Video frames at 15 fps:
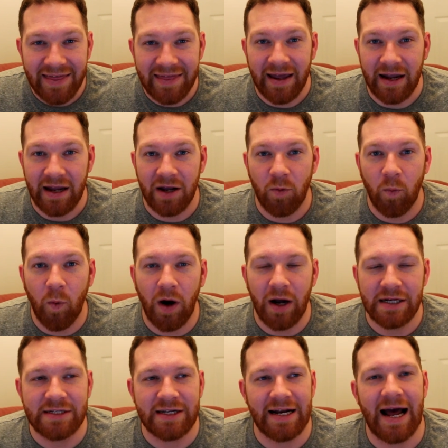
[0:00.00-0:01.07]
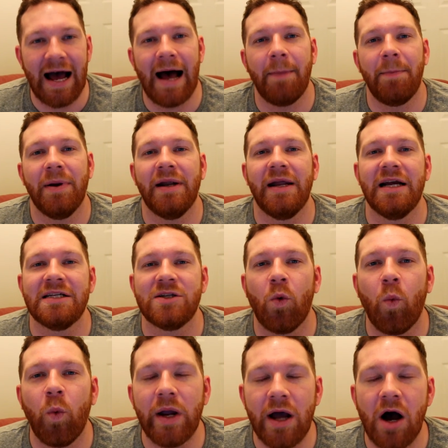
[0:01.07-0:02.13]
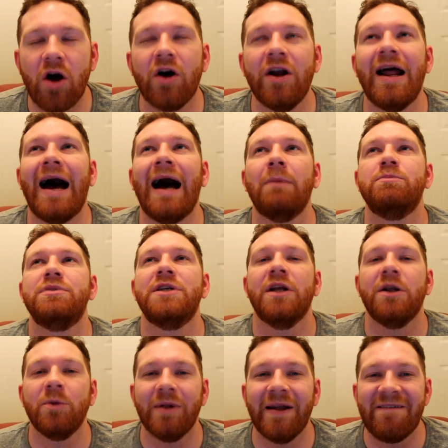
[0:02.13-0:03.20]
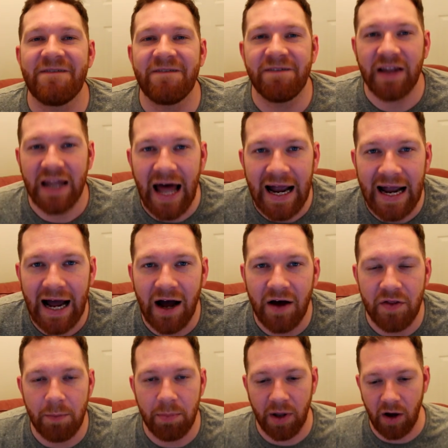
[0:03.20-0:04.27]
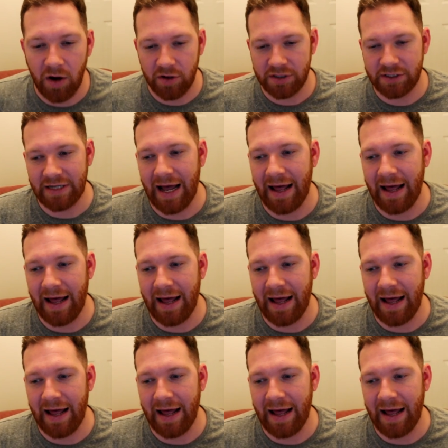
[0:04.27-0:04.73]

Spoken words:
think what is going to happen is we are going to absolutely fly out of the blocks.